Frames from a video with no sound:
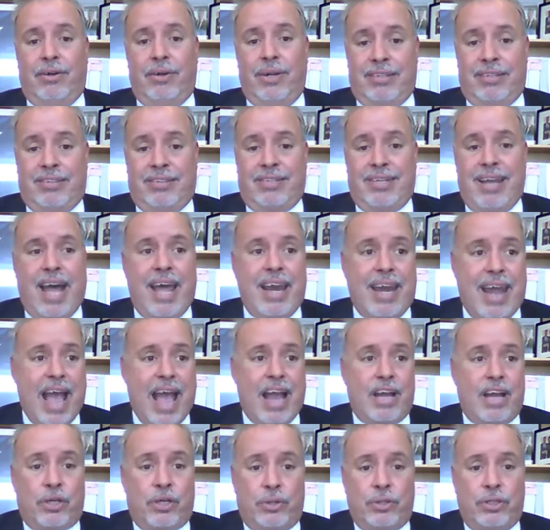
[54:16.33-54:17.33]
It's
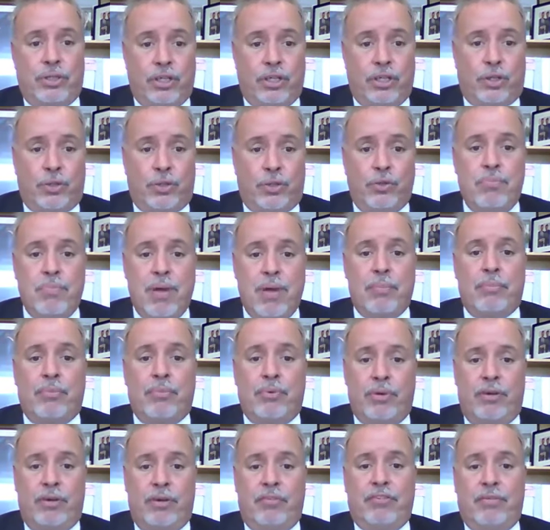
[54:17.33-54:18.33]
not actually a true
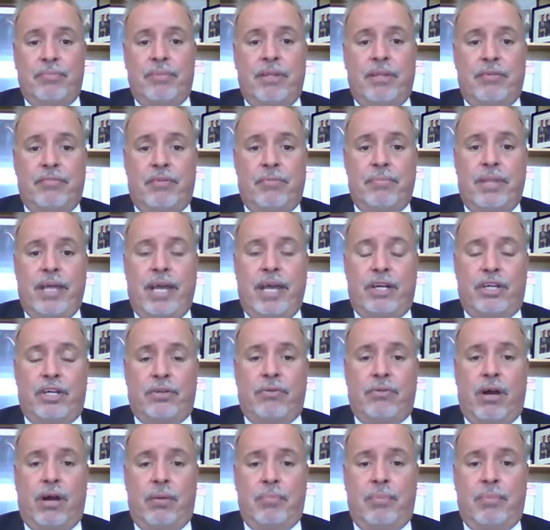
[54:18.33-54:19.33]
memory from that
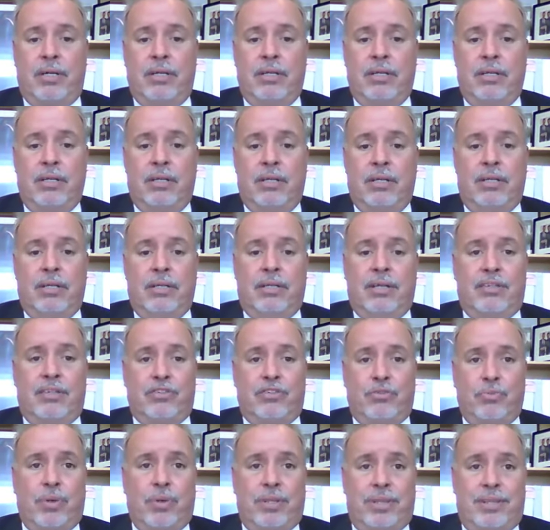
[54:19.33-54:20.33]
trauma.
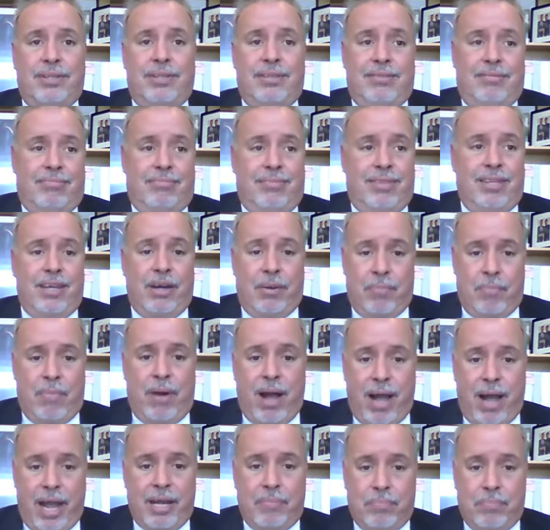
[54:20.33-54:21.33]
It's what their
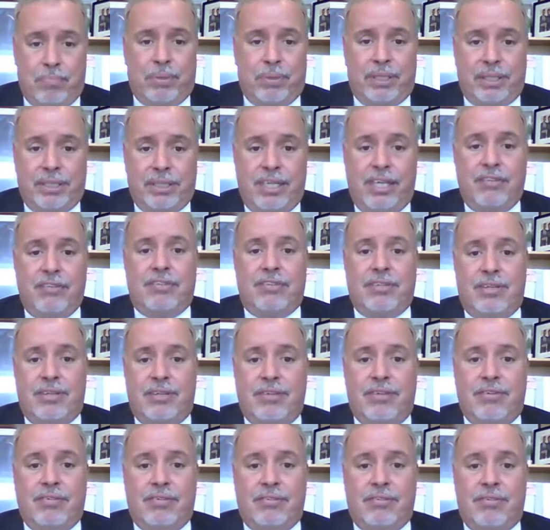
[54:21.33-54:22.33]
mind believes it
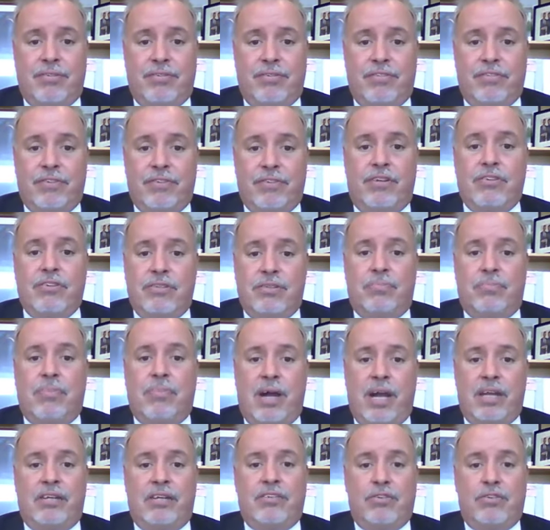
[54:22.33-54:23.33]
is, because the
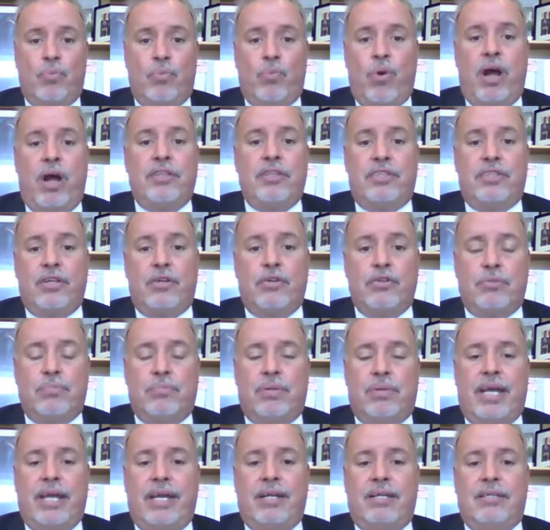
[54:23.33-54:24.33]
mind doesn't want those
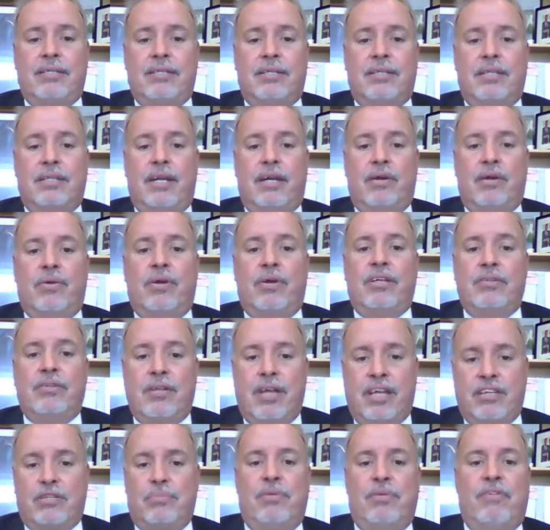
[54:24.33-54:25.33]
blanks in there.
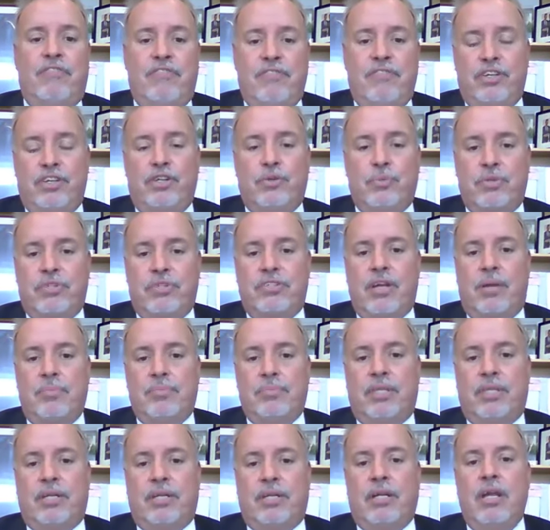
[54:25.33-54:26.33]
It has to be filled with
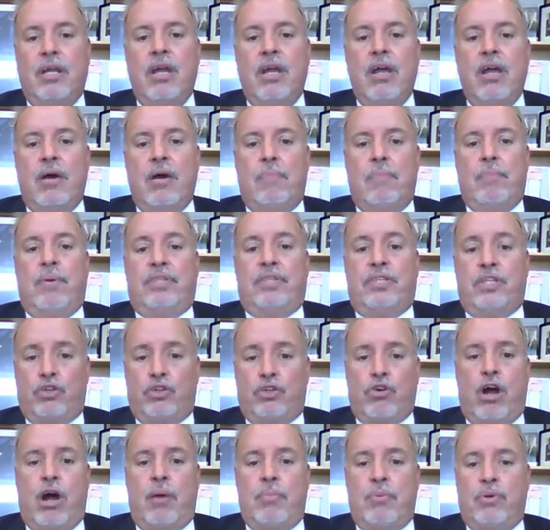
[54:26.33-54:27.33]
something, but the
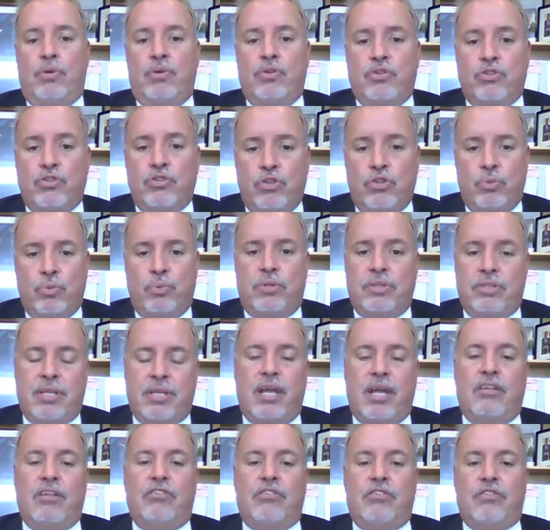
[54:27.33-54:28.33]
trauma is too
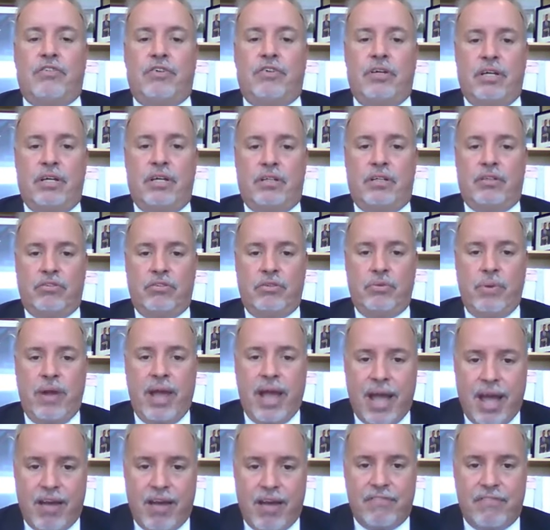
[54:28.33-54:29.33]
intense for it to
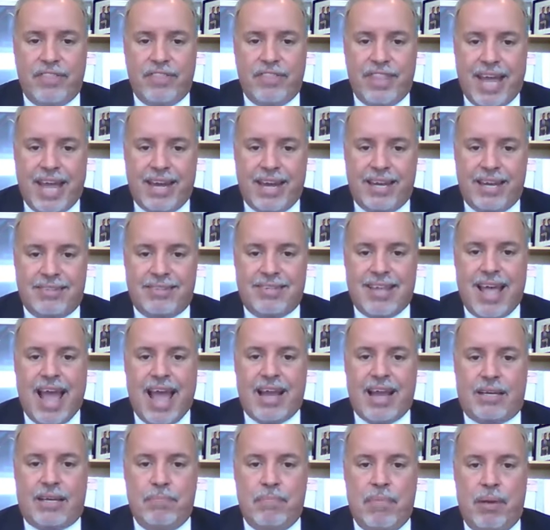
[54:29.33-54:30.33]
have that
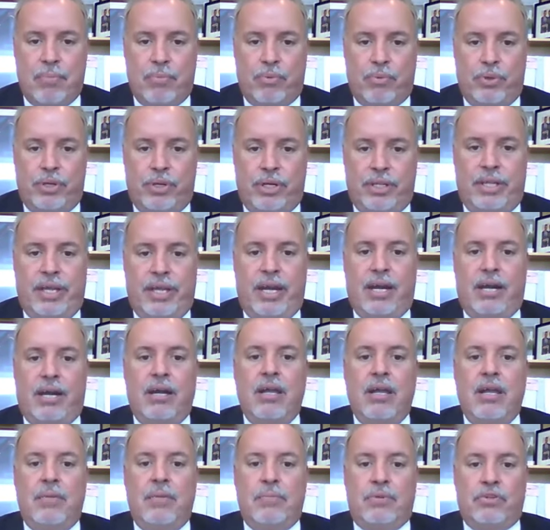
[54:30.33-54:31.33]
exact memory in
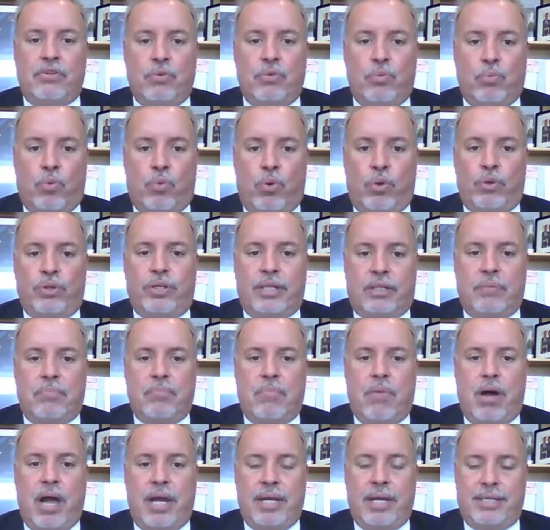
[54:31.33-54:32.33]
there, because it won't let
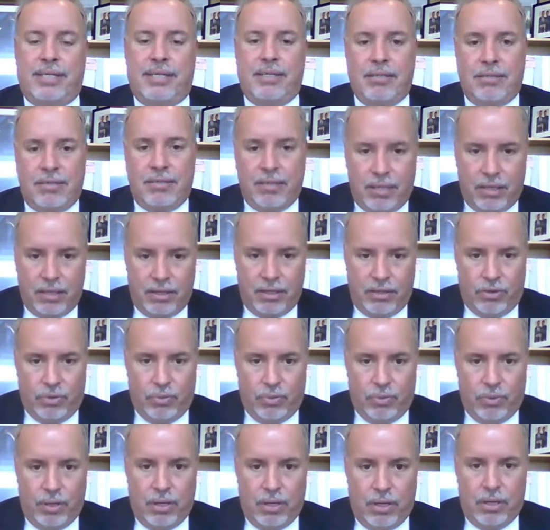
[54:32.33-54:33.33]
the mind
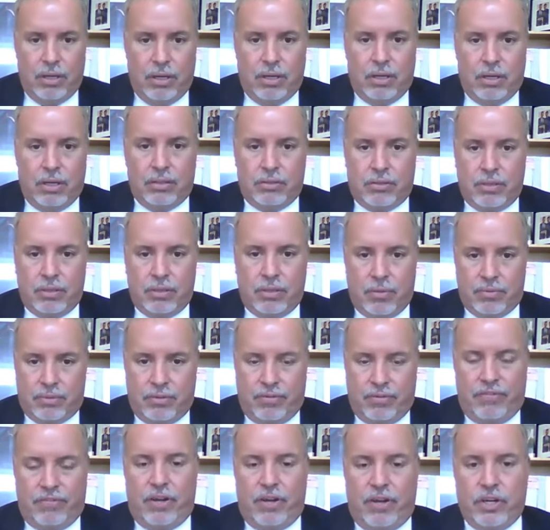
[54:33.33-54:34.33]
continue
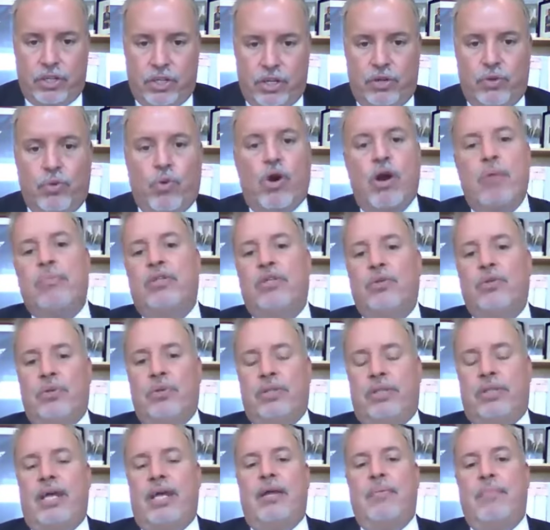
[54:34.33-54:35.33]
to function normally
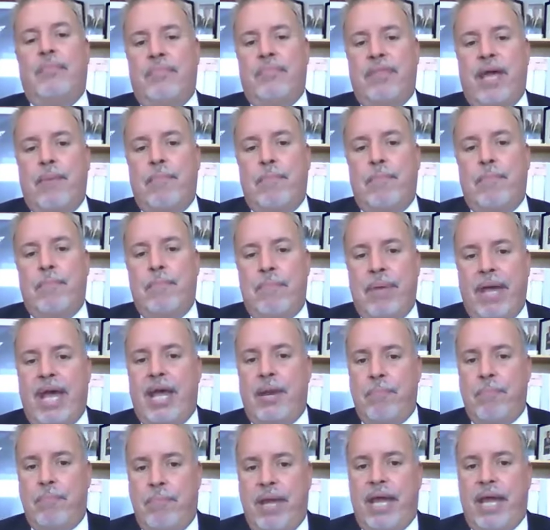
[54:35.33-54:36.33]
with that
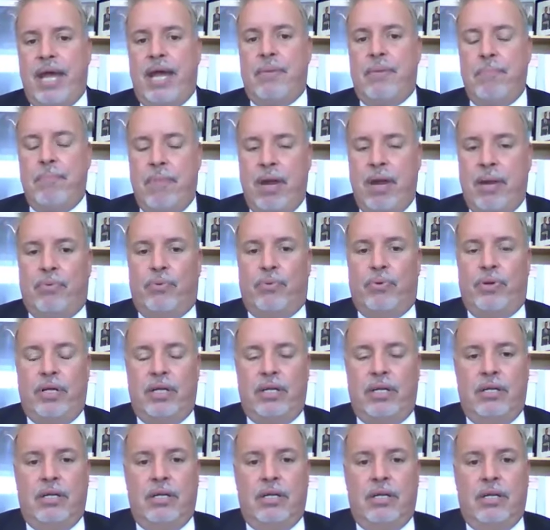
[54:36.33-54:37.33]
bad
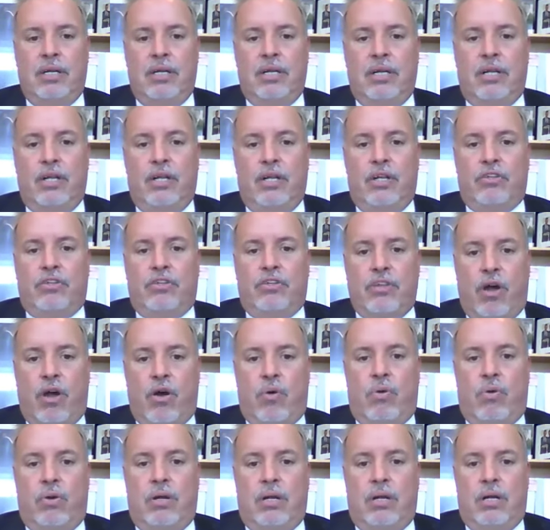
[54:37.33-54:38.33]
memory.
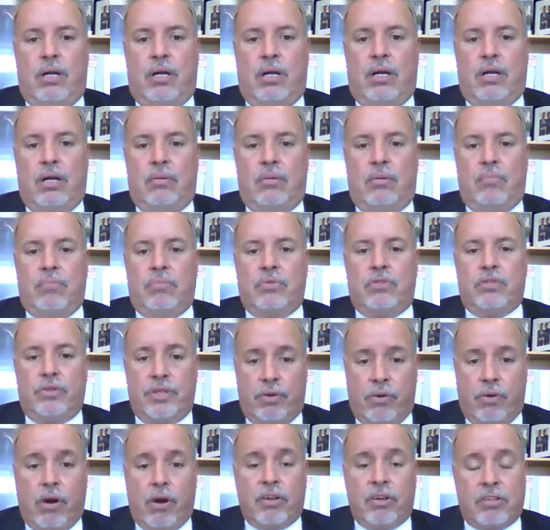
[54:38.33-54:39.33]
So
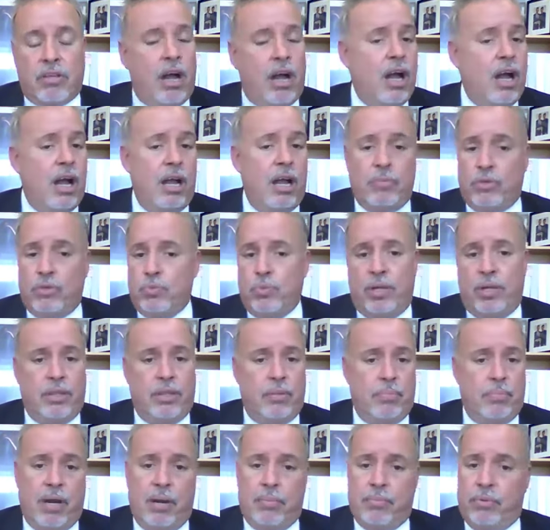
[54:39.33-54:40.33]
there are times
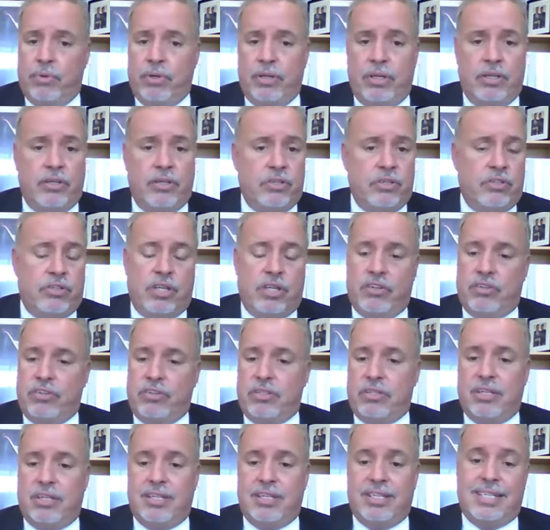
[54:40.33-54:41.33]
when the memory is
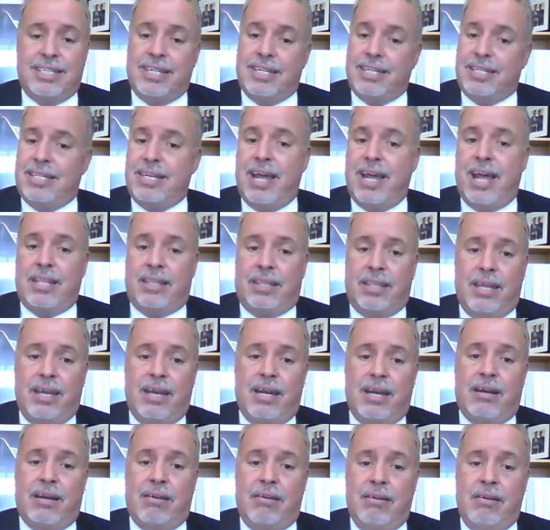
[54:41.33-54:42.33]
just not
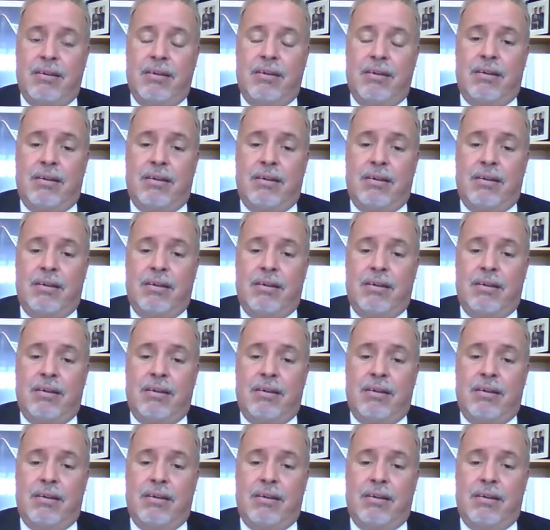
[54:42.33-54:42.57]
there.